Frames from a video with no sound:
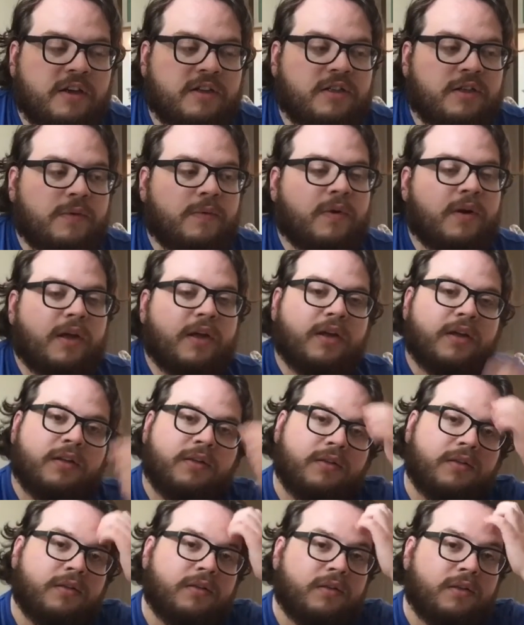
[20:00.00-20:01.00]
also want to
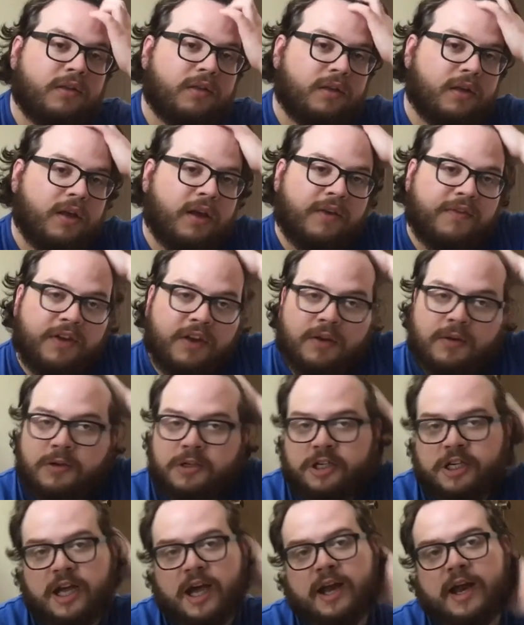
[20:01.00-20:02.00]
give a huge
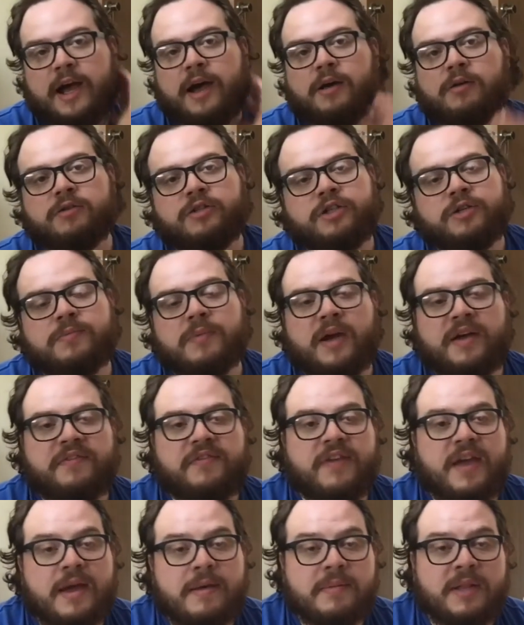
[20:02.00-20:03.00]
shout out to my
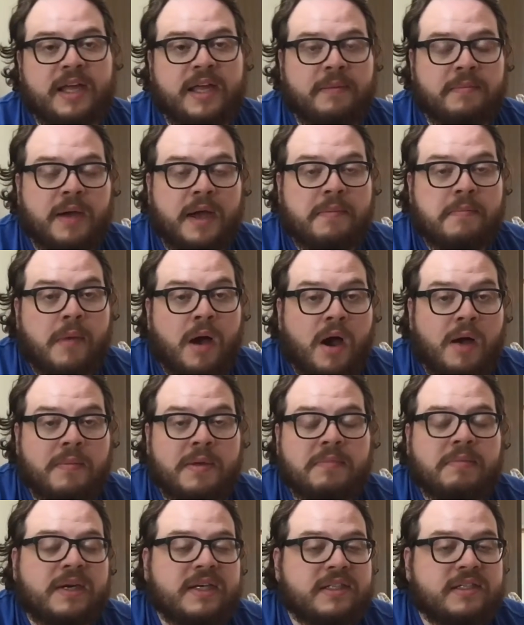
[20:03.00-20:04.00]
family, my mom
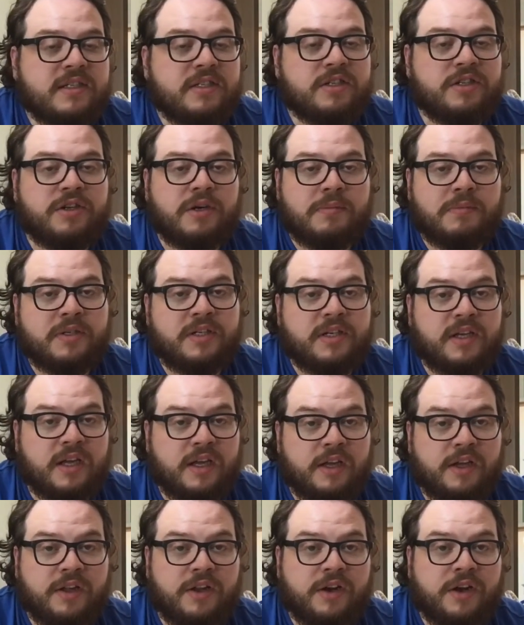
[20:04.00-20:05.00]
and my sister in
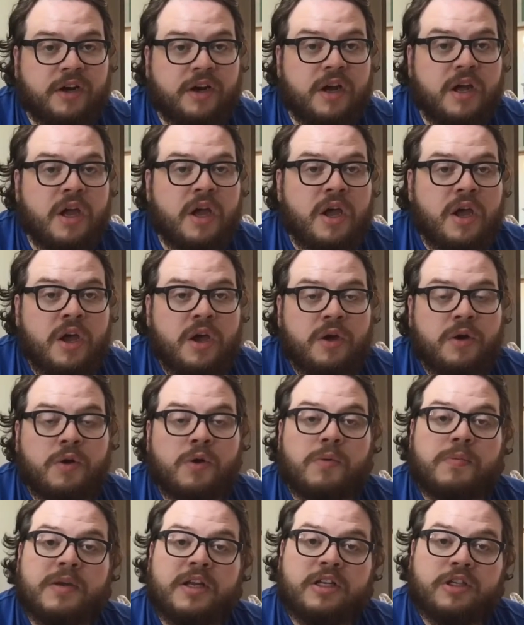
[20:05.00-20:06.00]
particular, who
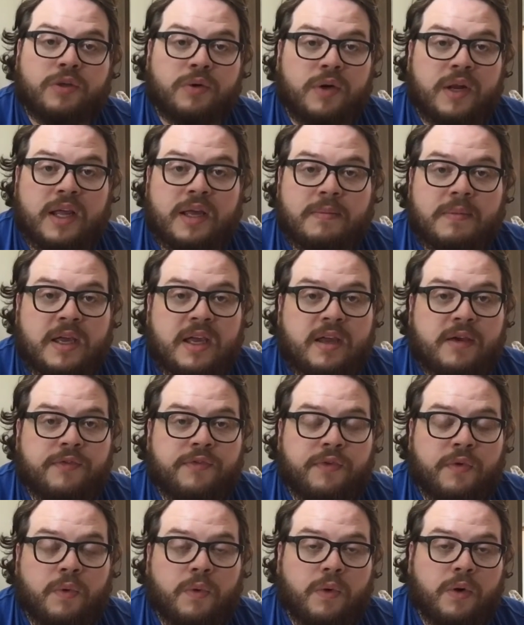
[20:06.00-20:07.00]
will be joining me
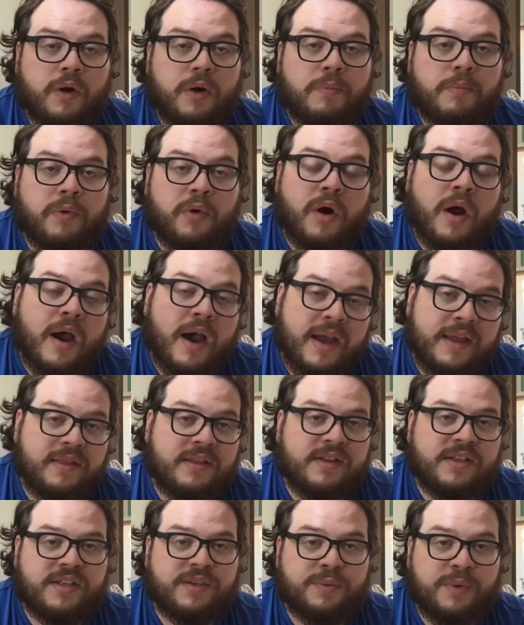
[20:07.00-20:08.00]
for Pride
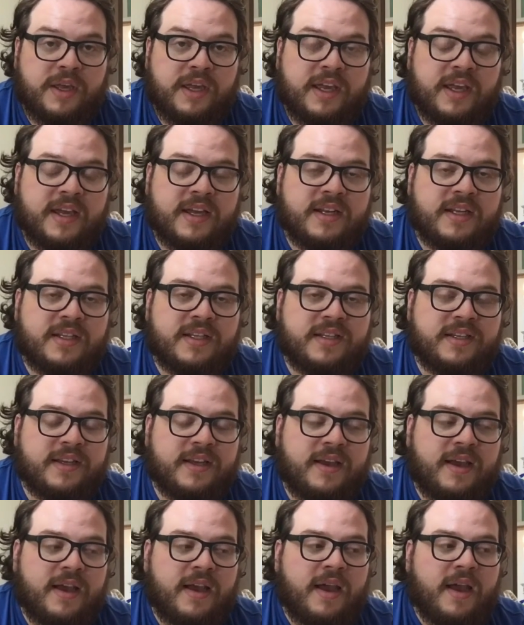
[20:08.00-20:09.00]
this weekend
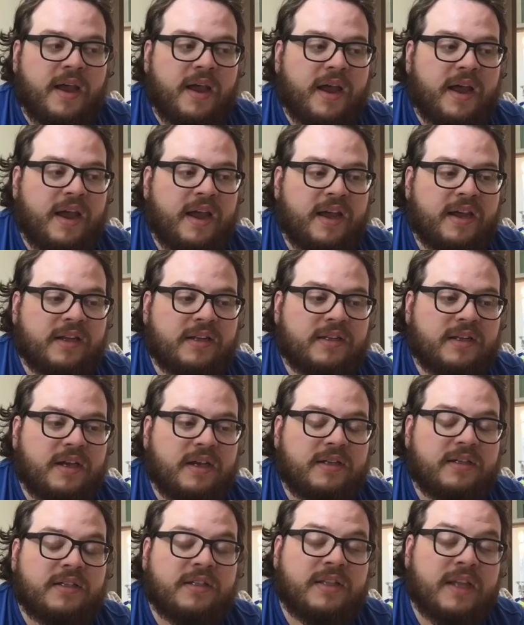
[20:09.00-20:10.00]
and
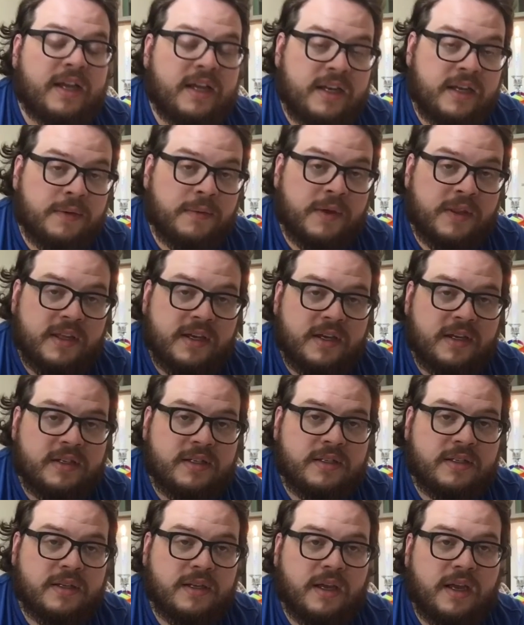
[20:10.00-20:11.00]
standing with
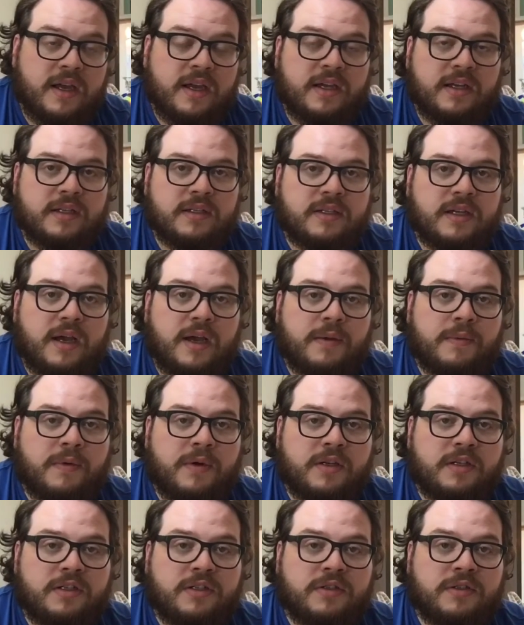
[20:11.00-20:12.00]
us. And I
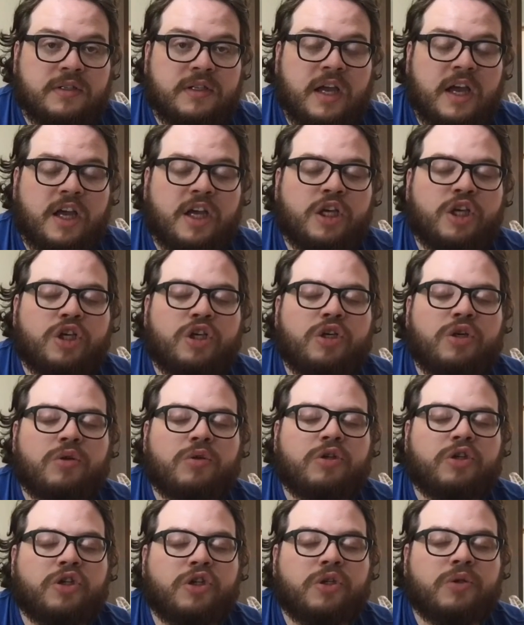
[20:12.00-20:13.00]
want to say
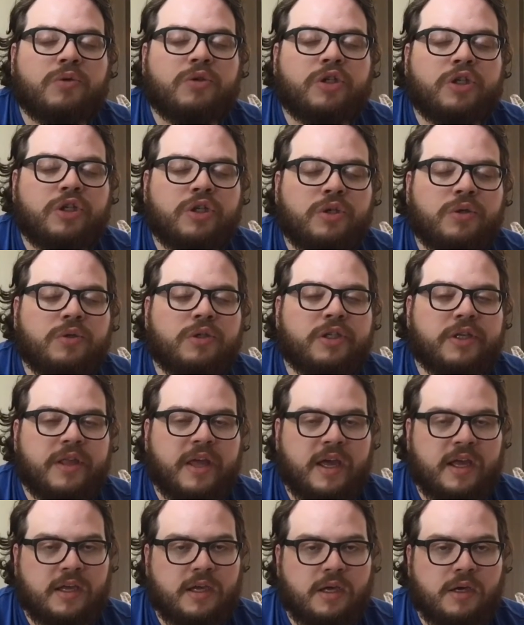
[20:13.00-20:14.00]
huge
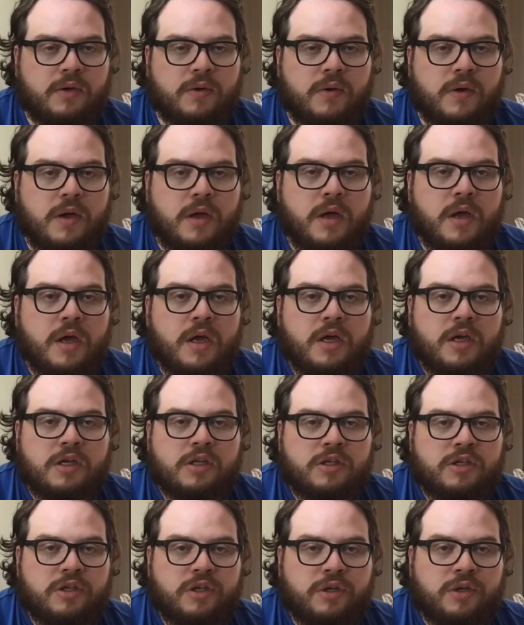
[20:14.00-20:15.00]
thank you
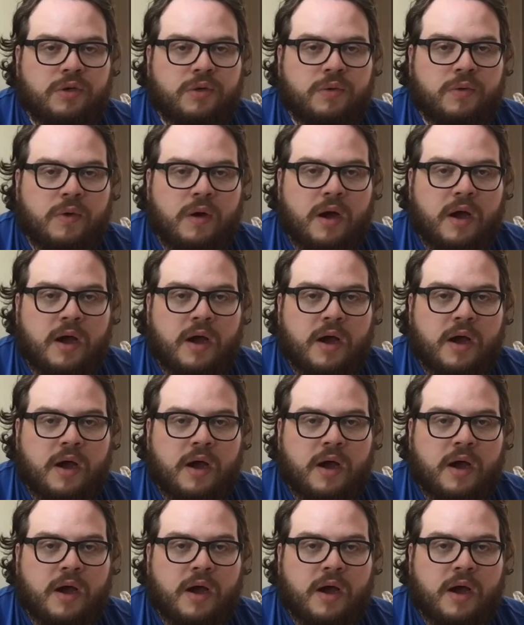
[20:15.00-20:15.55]
to